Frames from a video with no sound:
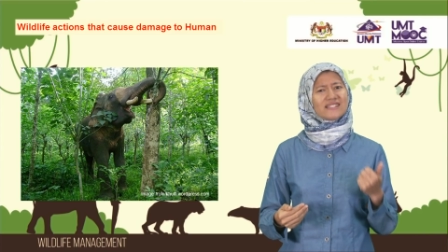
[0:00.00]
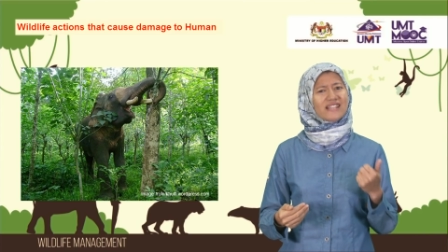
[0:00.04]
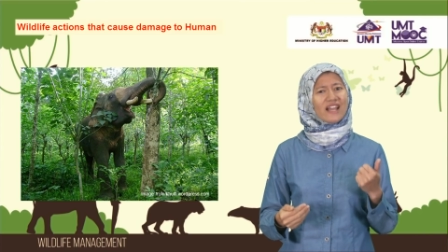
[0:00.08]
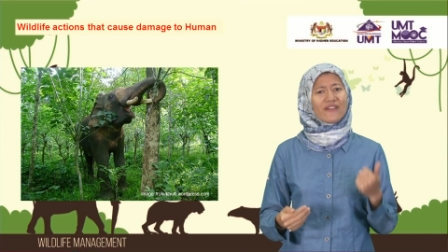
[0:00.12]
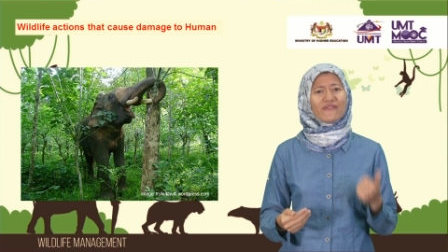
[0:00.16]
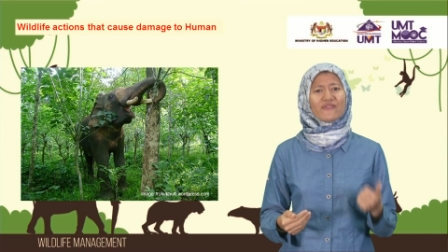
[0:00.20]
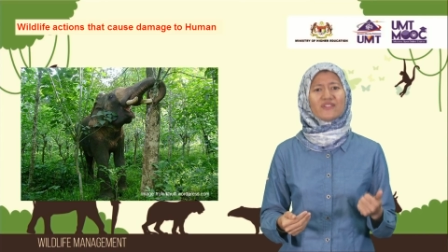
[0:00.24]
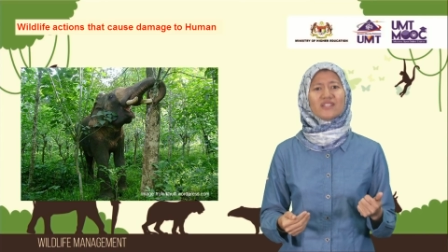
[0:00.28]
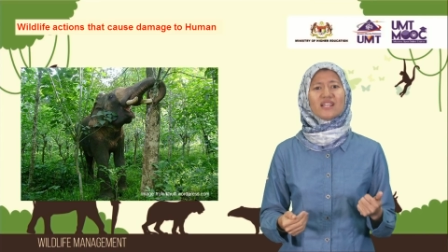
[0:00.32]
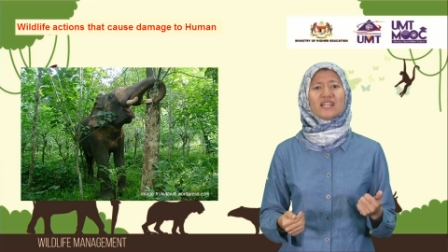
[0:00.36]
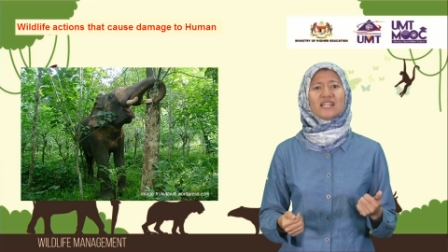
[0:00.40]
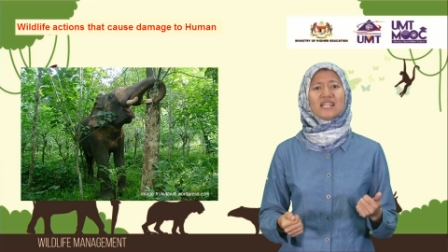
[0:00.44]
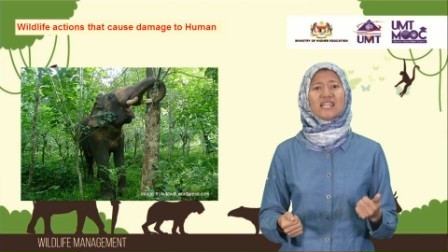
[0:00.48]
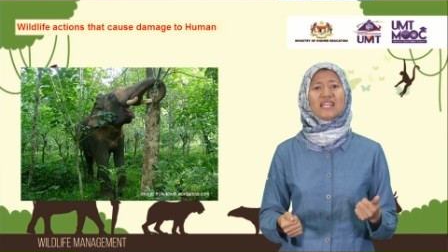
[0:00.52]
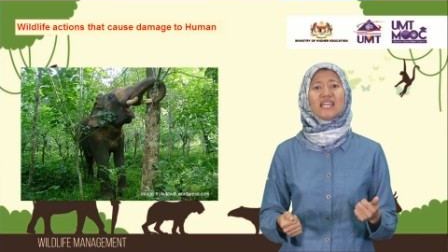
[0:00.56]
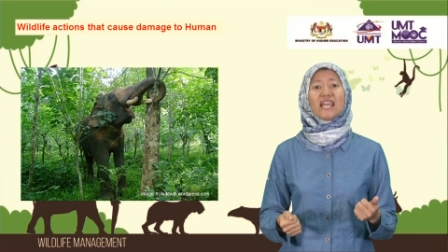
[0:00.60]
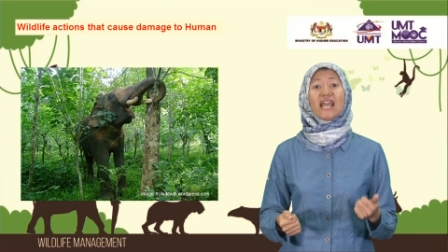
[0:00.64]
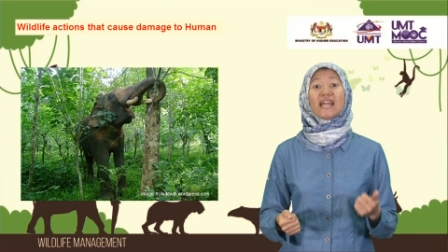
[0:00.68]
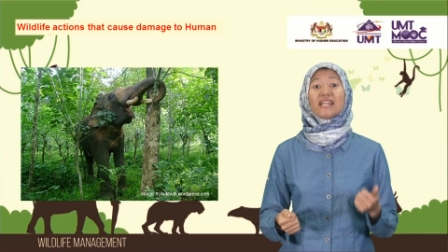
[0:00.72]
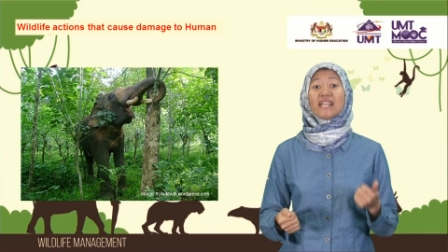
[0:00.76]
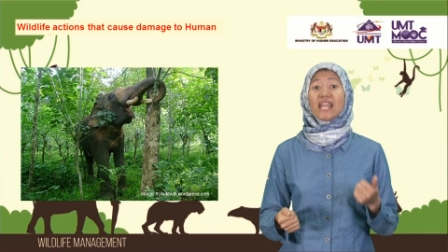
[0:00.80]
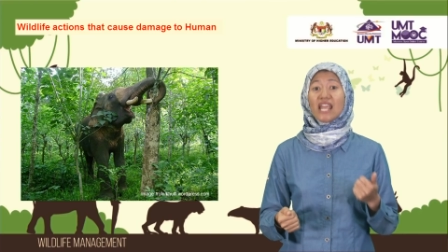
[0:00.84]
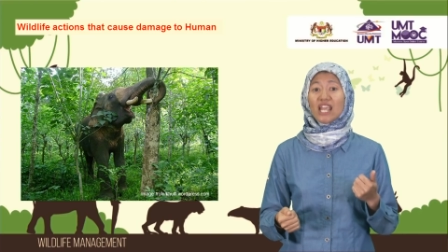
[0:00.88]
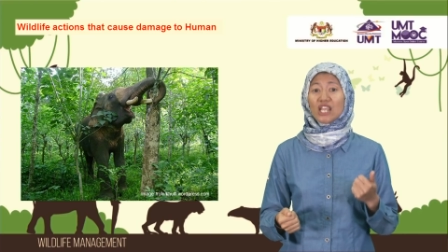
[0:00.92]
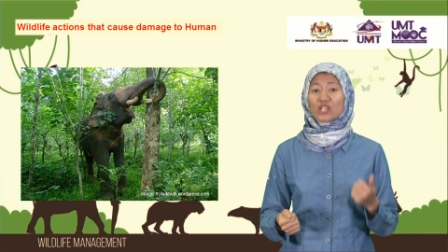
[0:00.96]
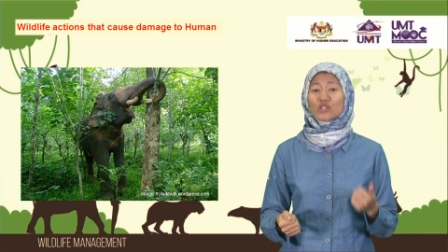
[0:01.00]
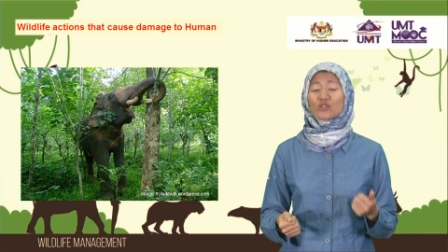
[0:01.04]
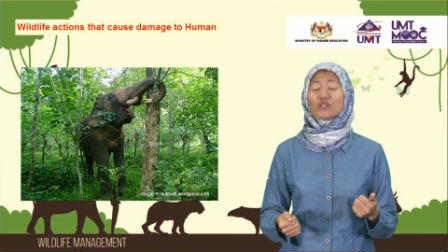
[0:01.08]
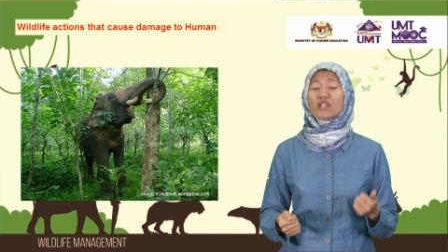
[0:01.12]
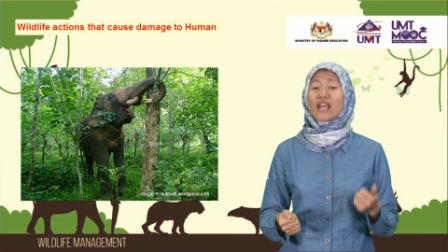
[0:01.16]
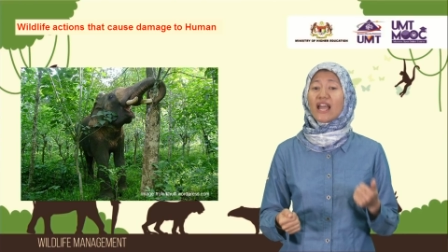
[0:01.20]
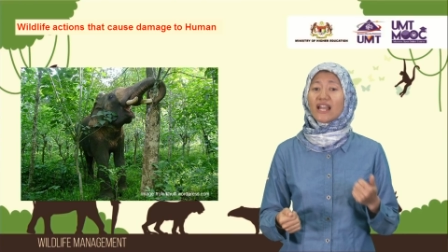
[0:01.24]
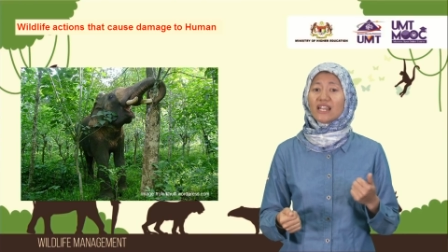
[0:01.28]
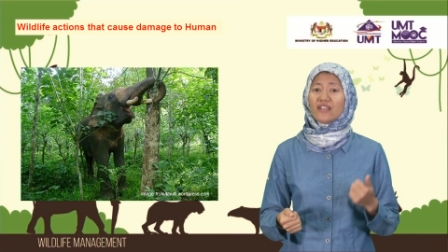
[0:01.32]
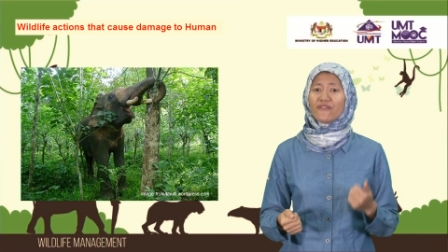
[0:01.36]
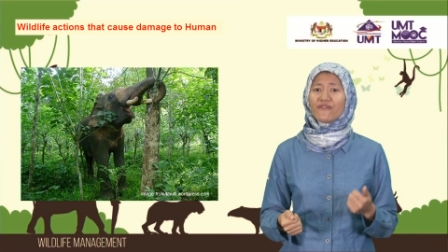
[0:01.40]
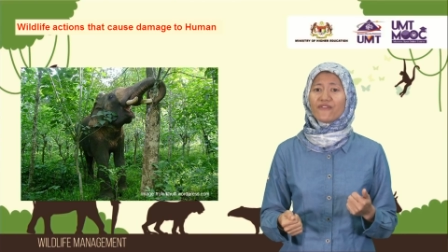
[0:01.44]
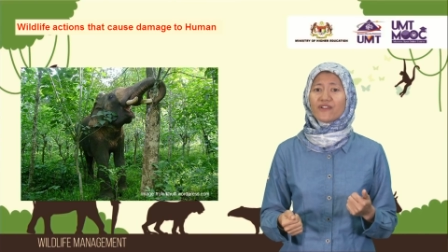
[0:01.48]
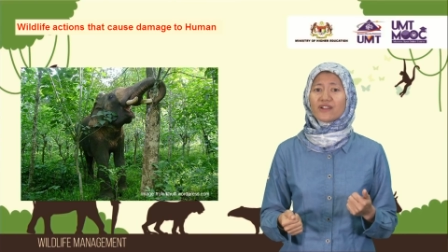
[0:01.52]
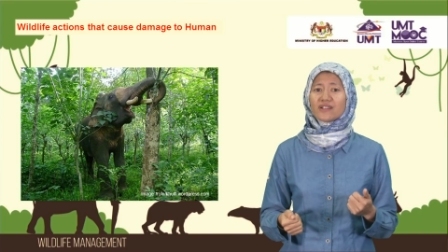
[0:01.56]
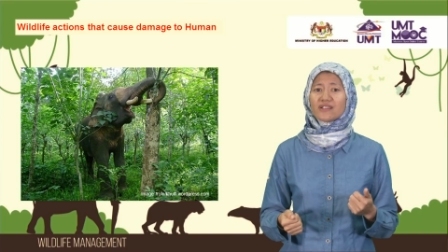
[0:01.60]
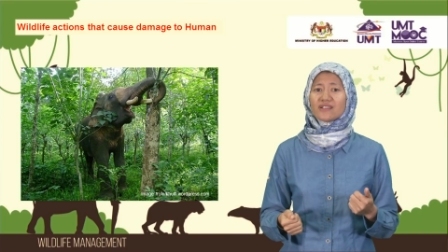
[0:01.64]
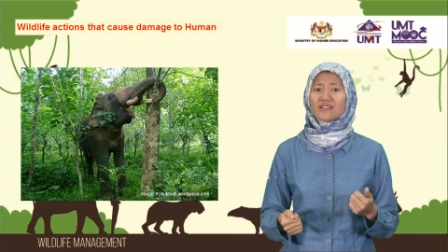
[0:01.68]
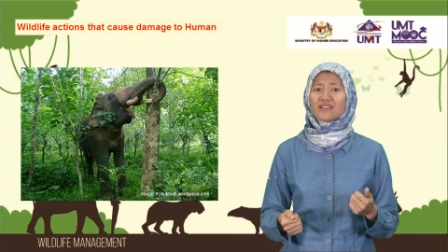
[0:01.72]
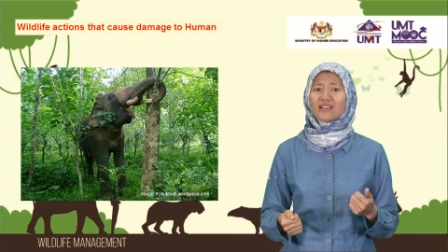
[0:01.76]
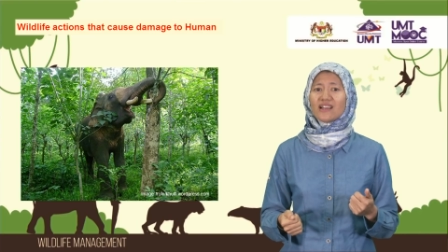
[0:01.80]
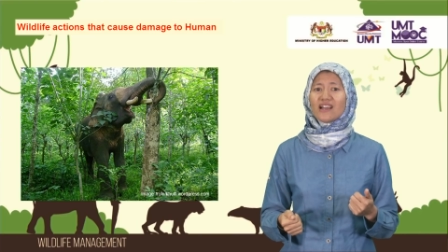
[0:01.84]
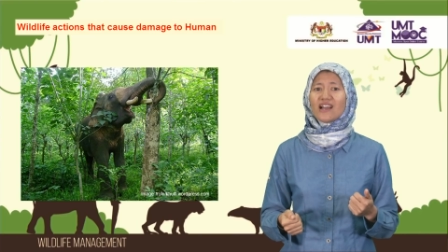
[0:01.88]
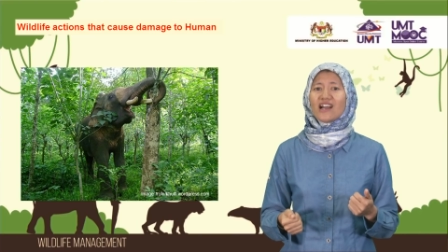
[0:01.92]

definitely an Asian elephant.